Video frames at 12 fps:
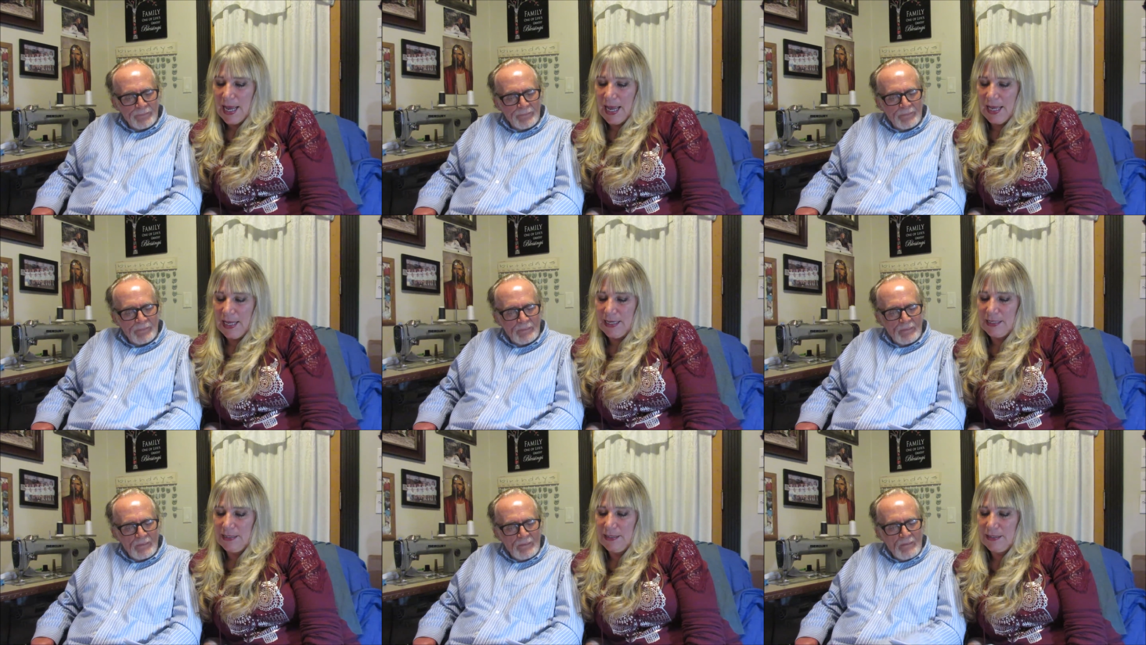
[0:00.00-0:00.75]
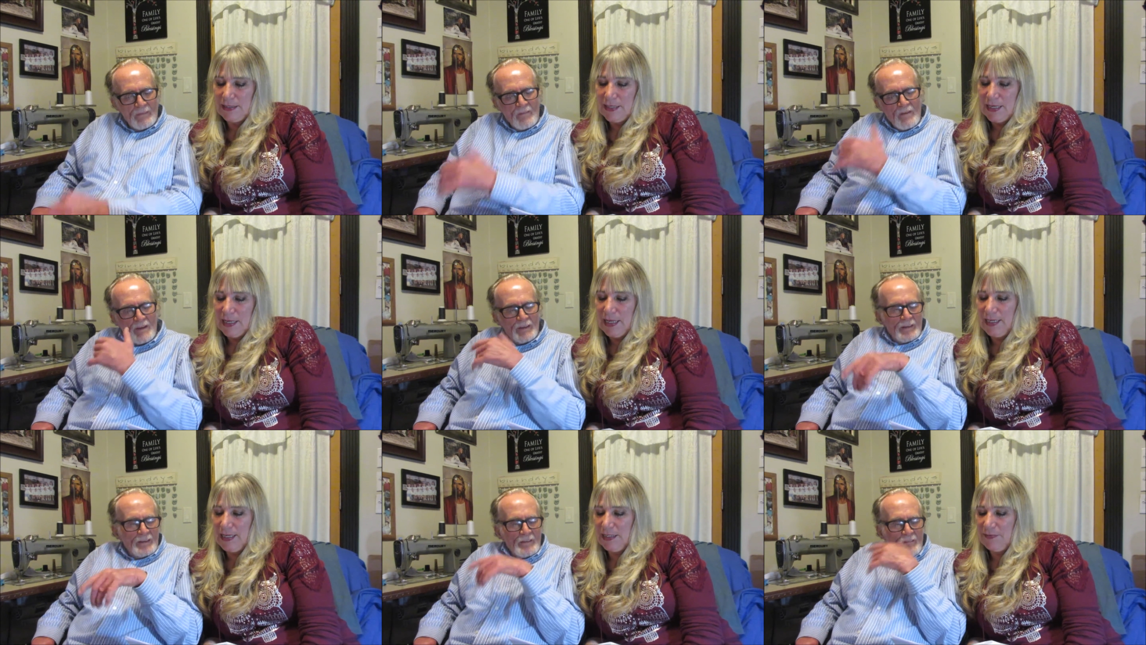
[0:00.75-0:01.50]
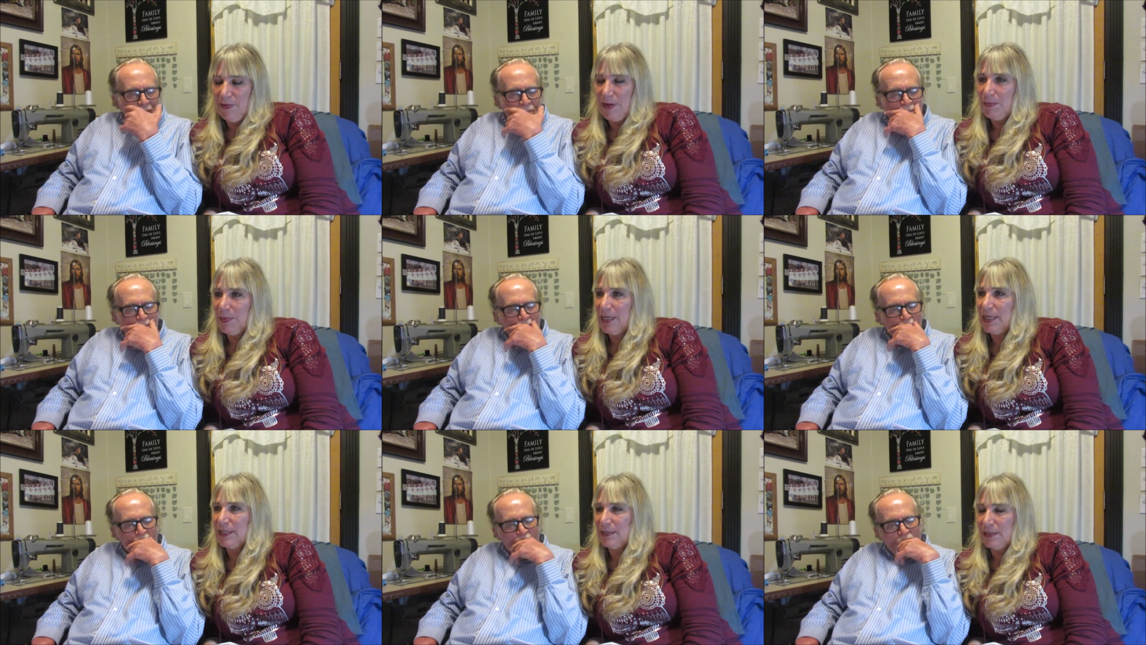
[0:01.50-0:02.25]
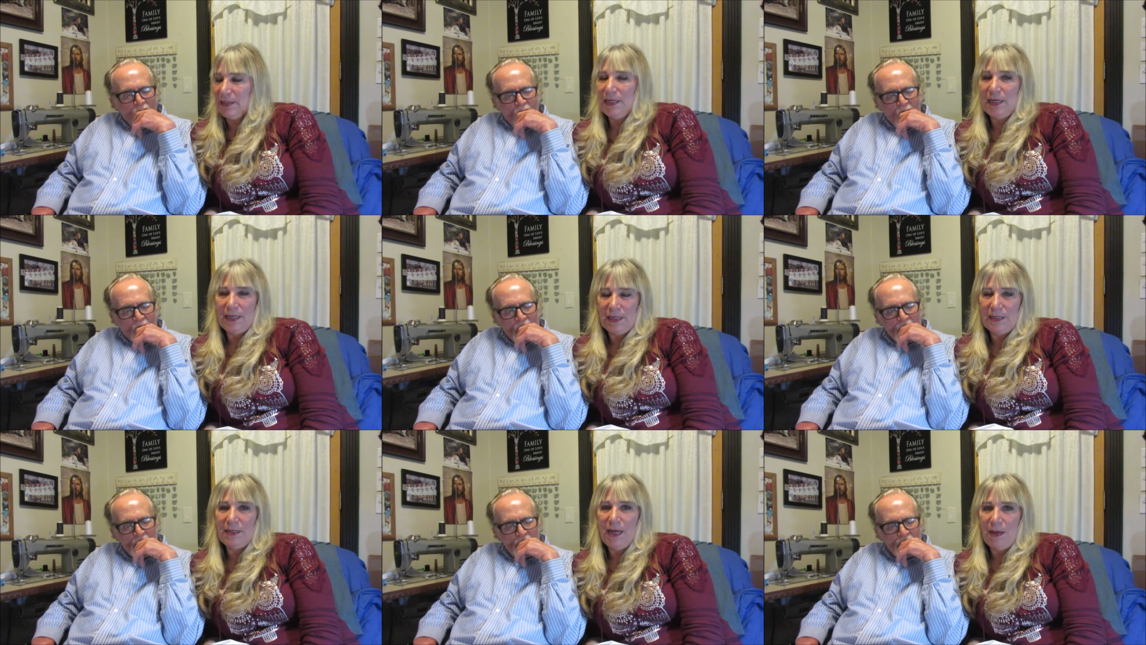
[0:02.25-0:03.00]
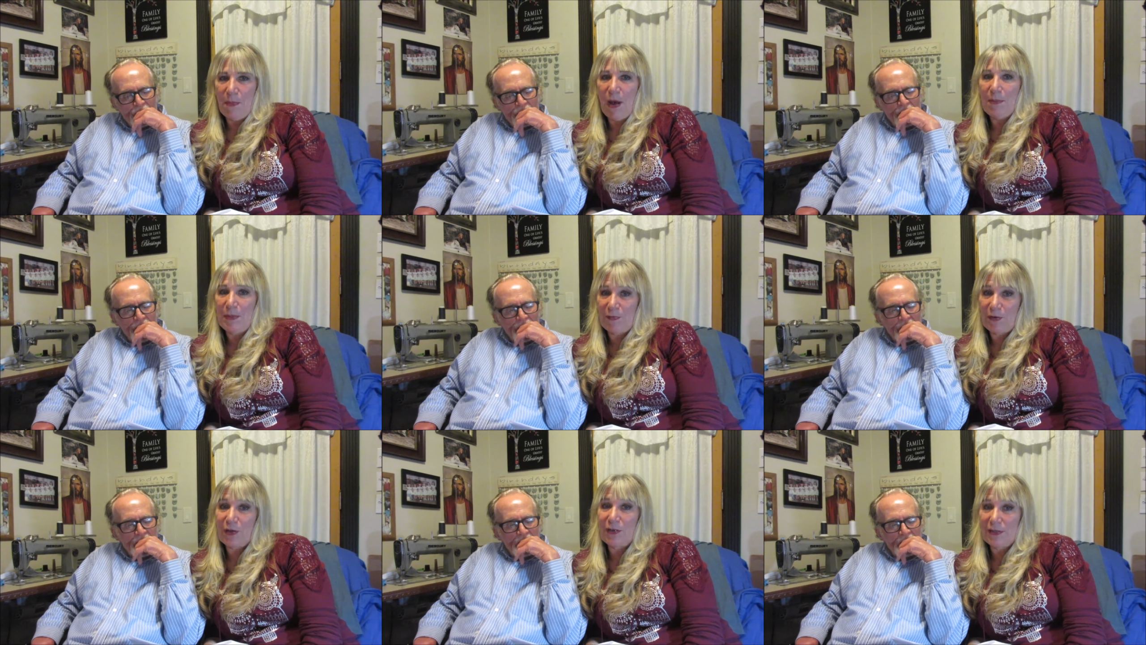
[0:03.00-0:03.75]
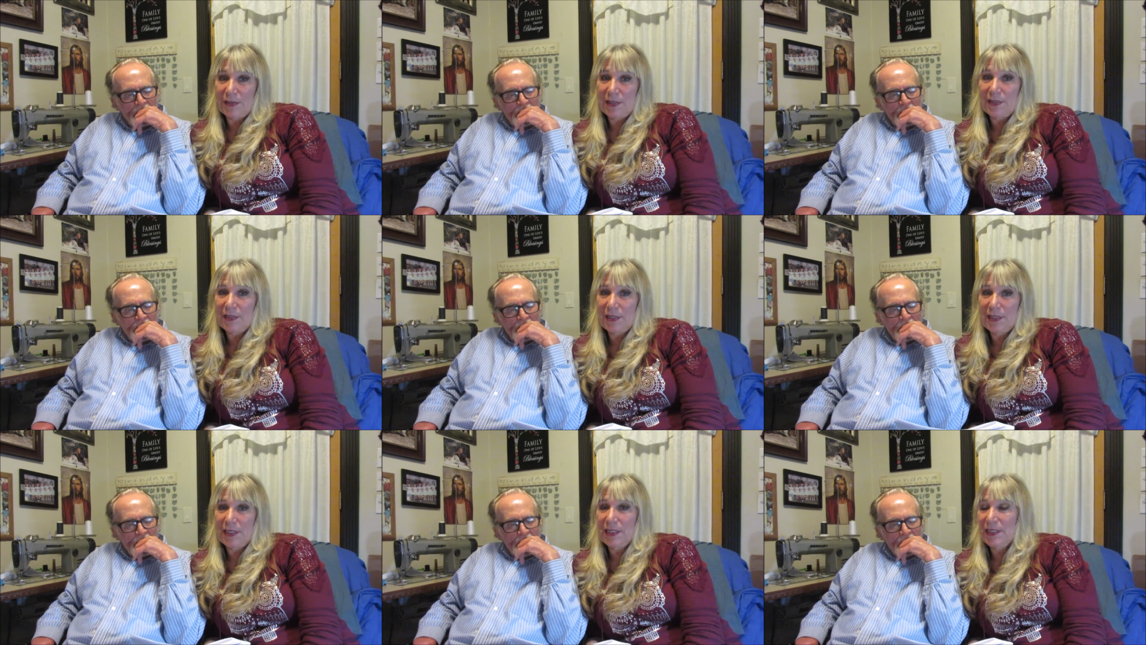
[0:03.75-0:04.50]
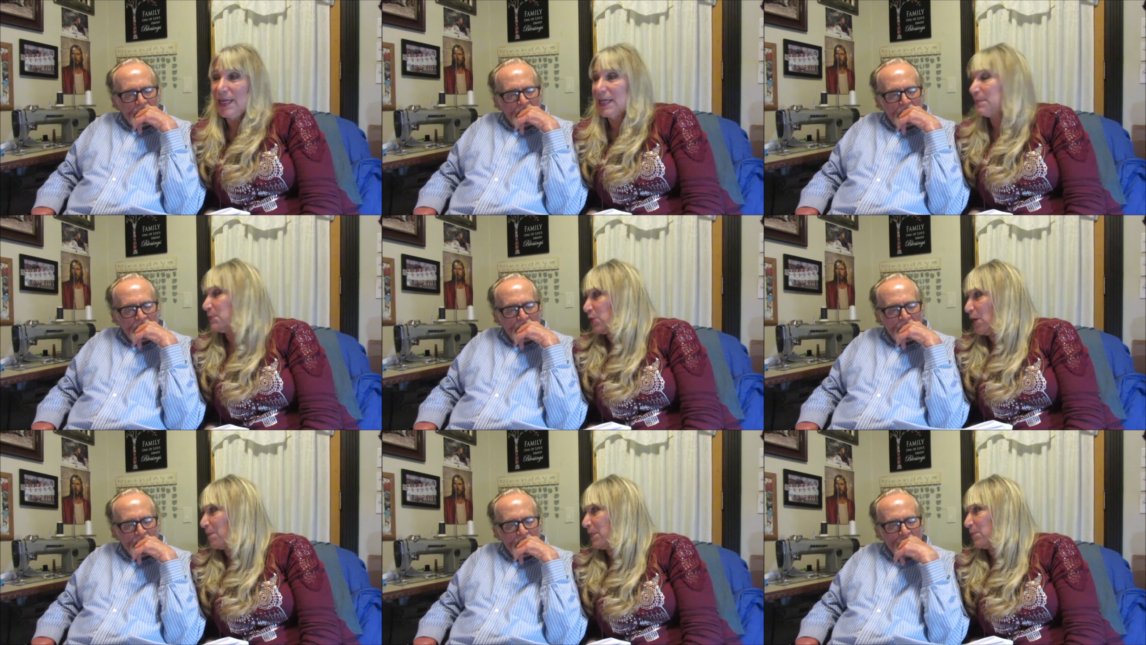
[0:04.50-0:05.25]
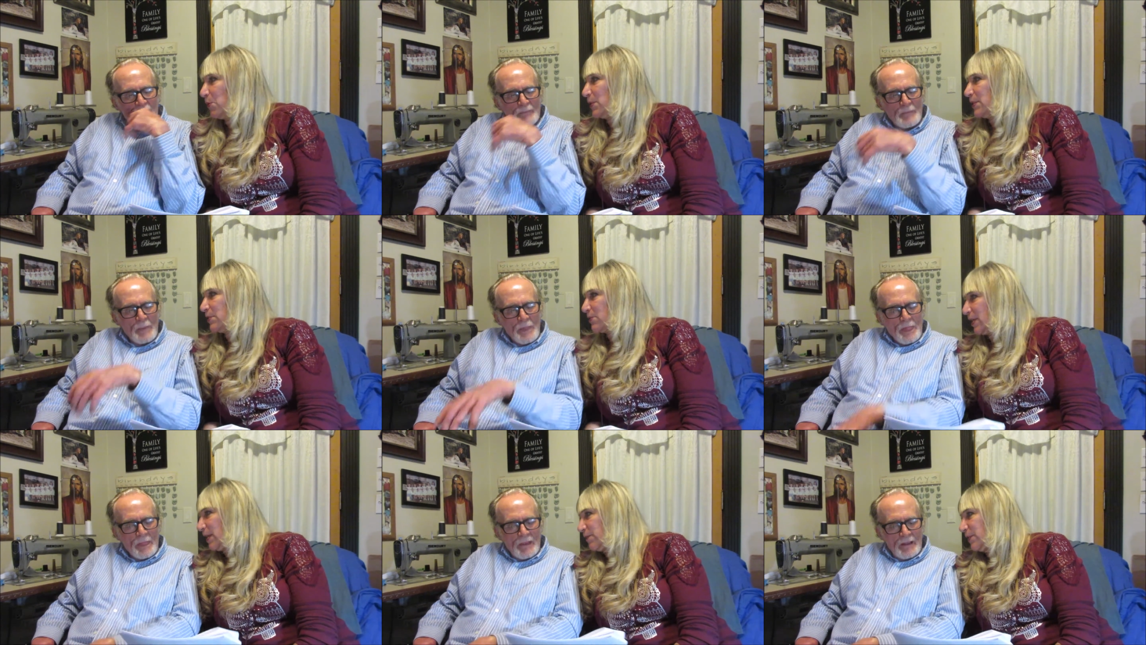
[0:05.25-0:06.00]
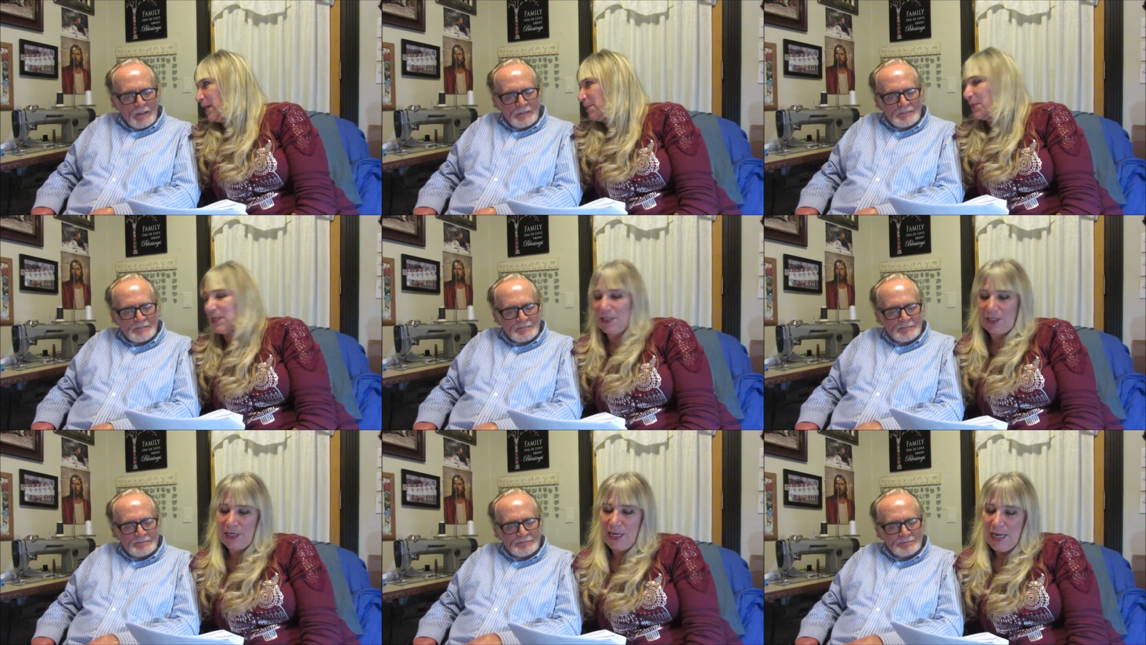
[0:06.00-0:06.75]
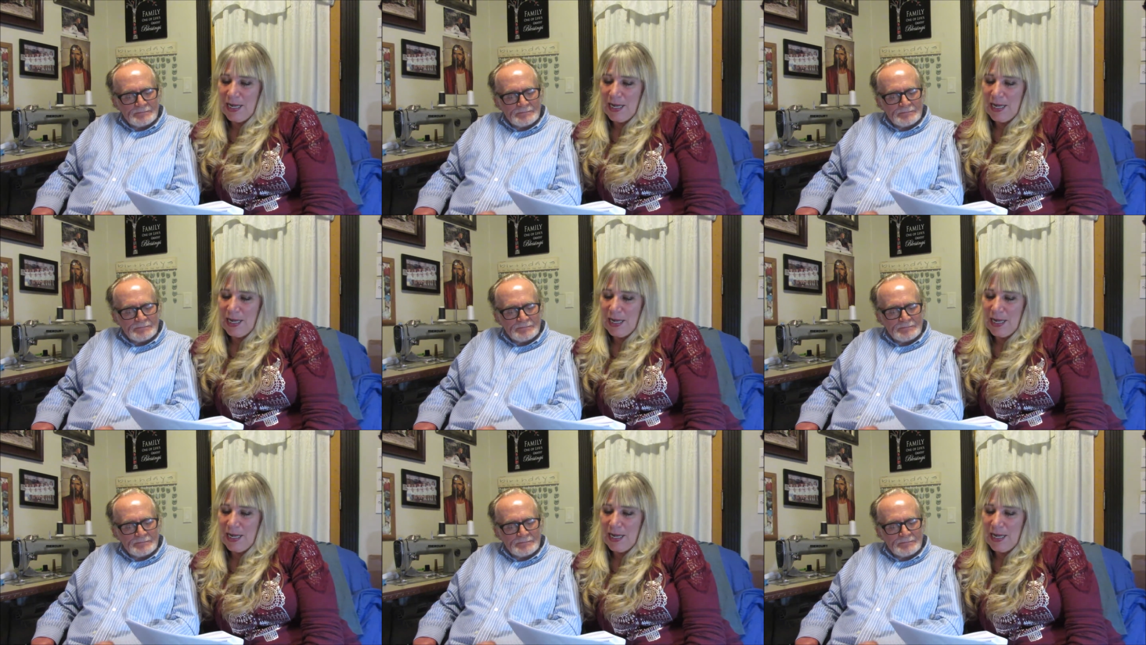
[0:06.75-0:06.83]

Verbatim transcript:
Speaker 1: And it is fun being uh, a mom of girls because you can take them shopping. Boys don't care for that much.